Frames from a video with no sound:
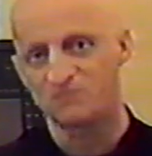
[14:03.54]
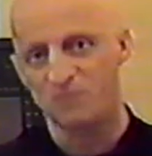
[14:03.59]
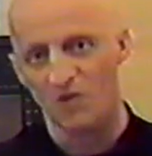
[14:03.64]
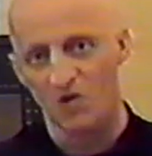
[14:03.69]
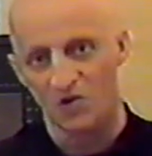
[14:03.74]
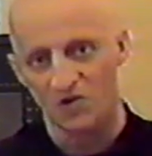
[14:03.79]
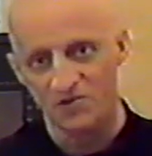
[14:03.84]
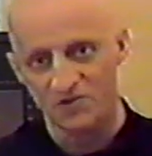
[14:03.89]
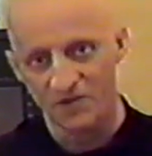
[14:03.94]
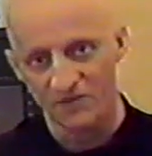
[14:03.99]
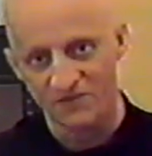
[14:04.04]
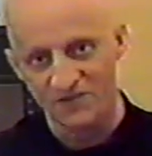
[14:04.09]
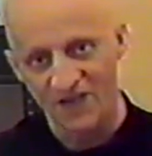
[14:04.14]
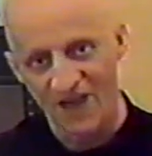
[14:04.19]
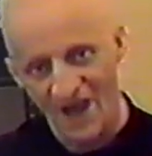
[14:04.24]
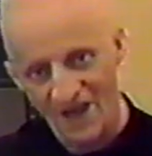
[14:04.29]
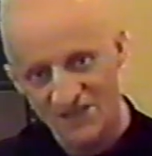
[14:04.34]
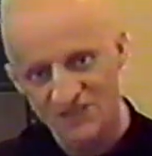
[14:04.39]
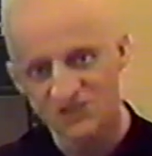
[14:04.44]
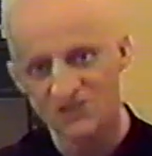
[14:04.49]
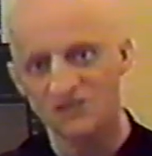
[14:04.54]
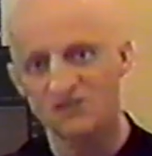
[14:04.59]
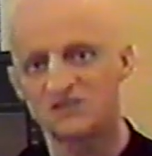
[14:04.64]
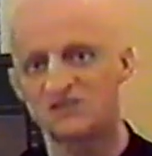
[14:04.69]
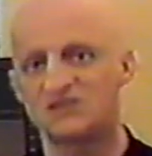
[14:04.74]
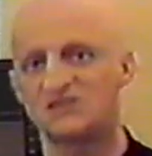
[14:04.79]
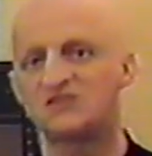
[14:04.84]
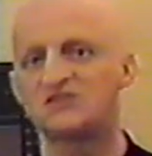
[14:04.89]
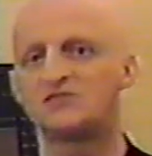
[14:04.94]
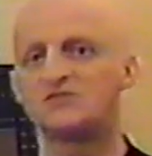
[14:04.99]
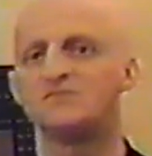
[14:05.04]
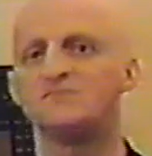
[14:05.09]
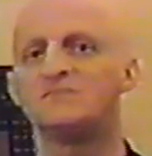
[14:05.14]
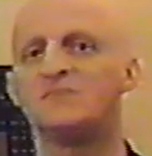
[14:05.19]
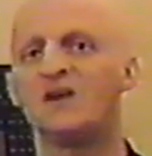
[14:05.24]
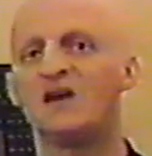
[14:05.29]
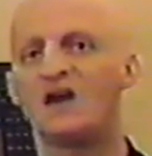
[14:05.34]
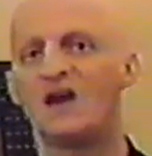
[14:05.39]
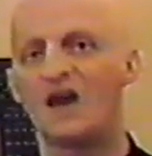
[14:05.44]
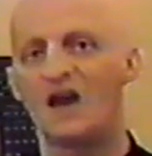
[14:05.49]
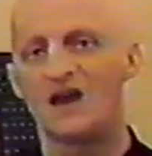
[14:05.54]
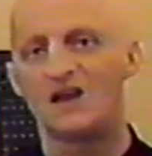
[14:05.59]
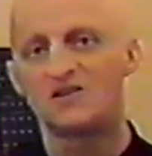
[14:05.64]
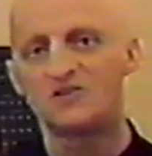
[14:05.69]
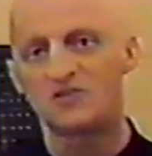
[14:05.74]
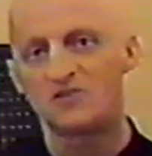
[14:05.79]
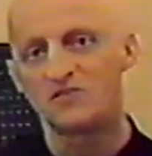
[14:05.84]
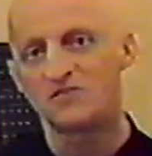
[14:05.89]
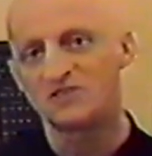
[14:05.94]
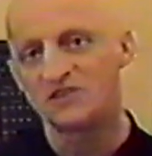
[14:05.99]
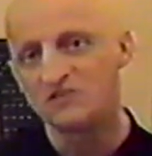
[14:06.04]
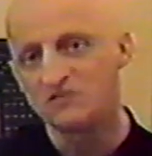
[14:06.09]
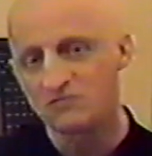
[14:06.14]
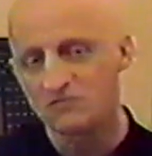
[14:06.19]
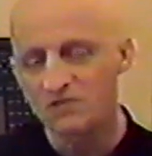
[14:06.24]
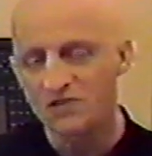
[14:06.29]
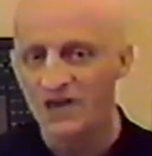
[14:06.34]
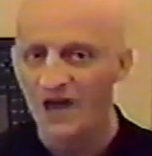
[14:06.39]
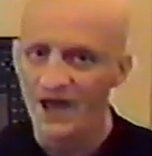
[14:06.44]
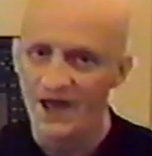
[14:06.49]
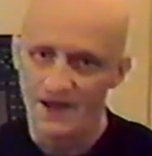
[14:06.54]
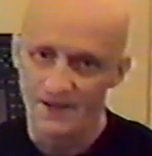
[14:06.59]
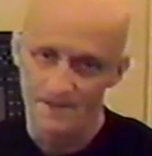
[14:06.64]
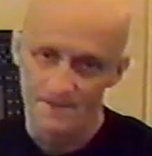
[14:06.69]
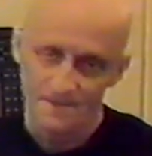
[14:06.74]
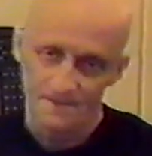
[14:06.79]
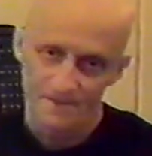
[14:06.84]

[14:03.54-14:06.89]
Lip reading: part of the Acxel system enters into the game.